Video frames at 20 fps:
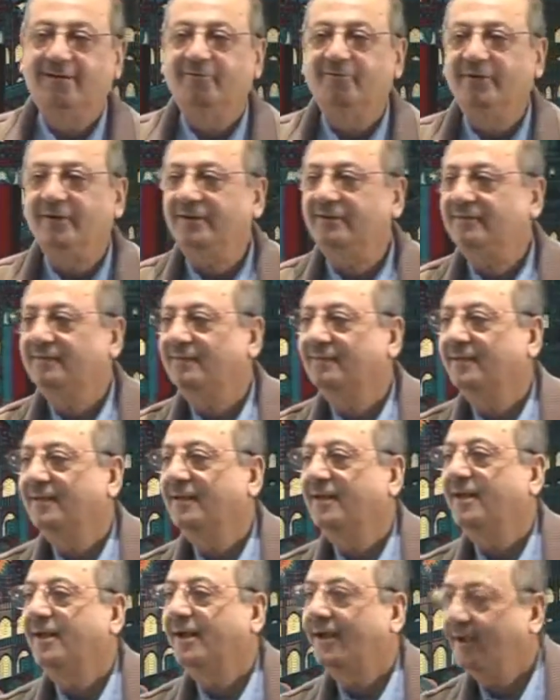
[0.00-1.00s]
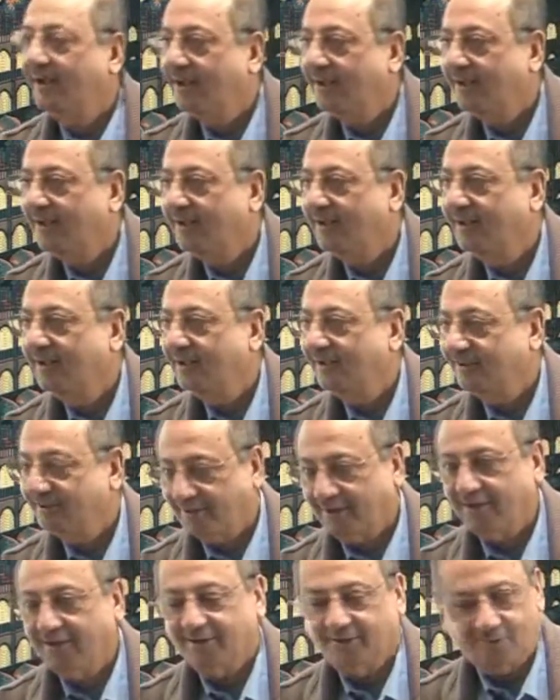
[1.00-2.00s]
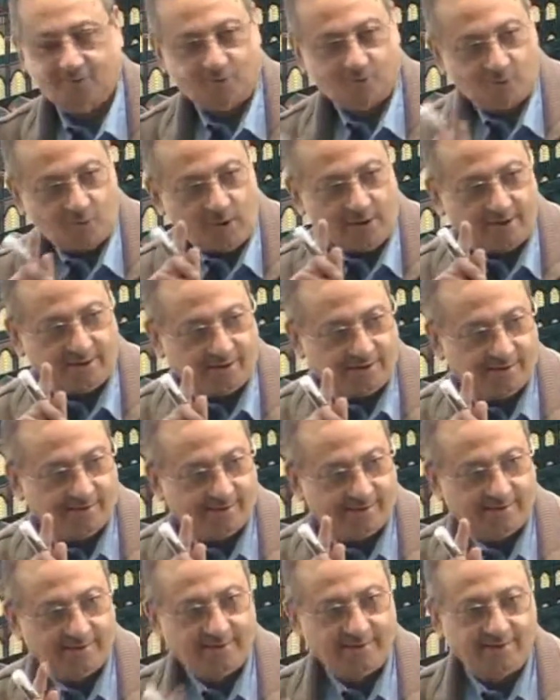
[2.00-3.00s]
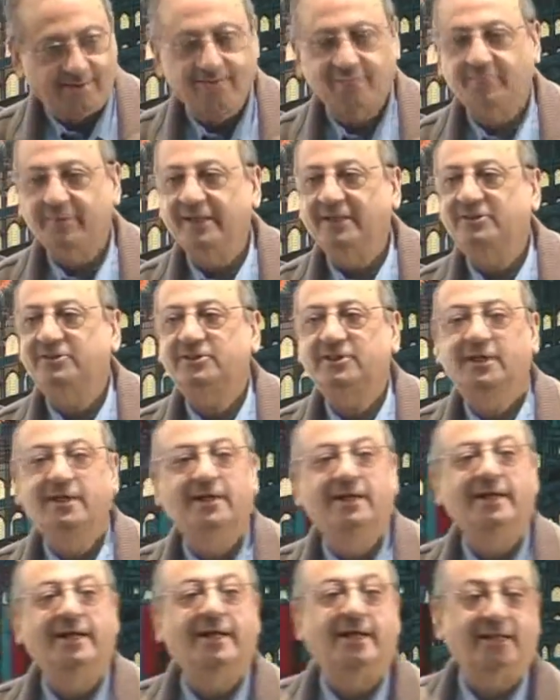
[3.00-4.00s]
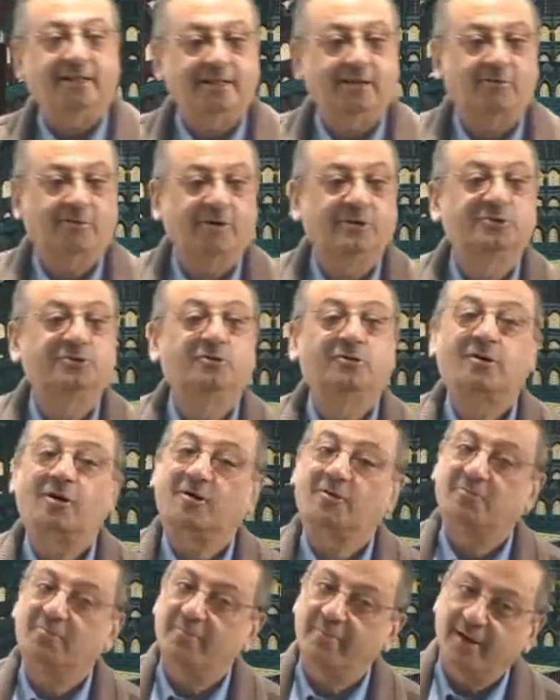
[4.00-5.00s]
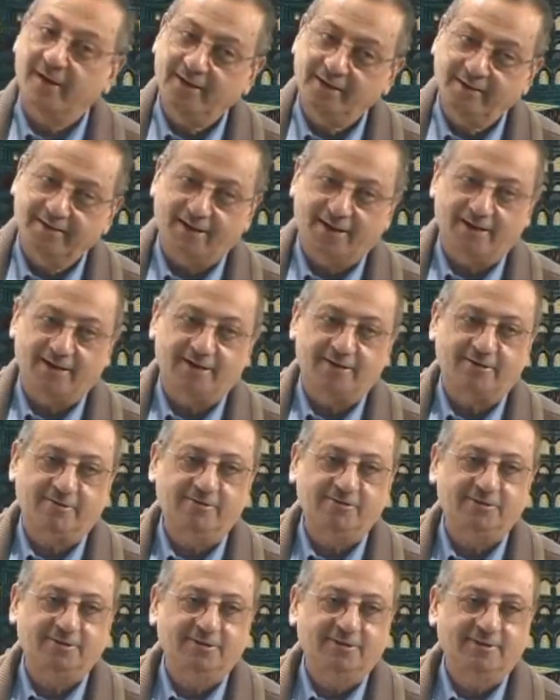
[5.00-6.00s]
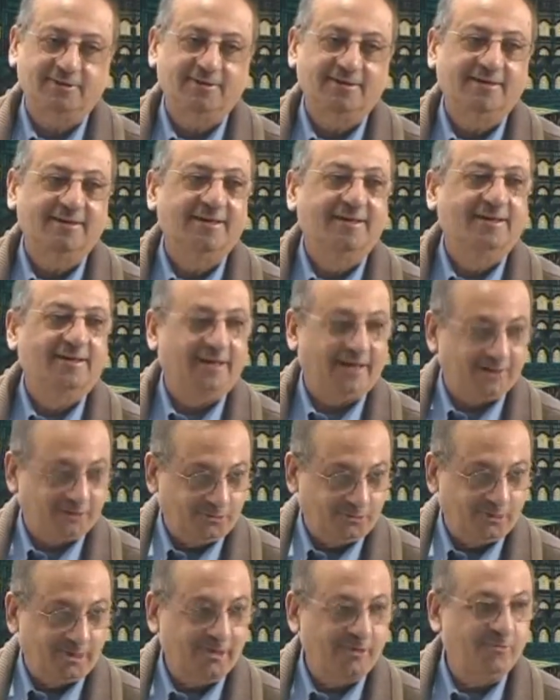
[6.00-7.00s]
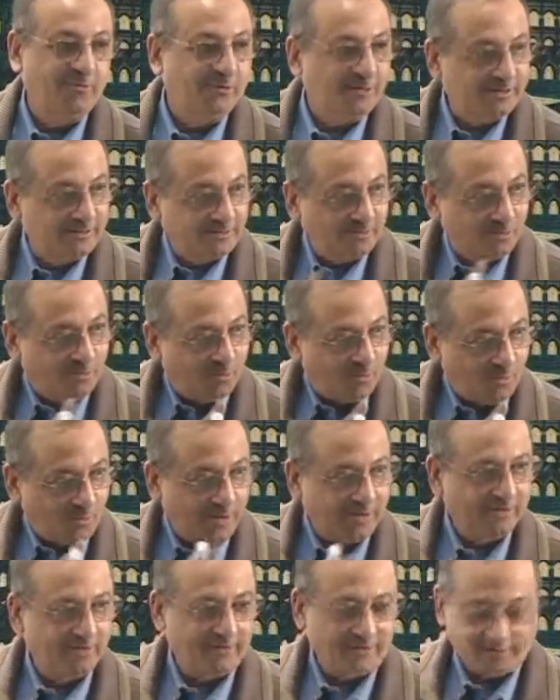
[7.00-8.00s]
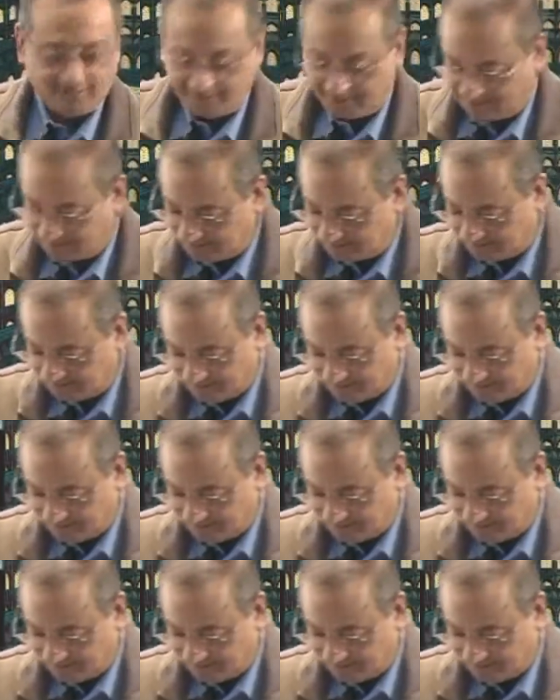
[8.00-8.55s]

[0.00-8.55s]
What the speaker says: With a relative. One. Means, in other words, you got many relatives and you live with one relative.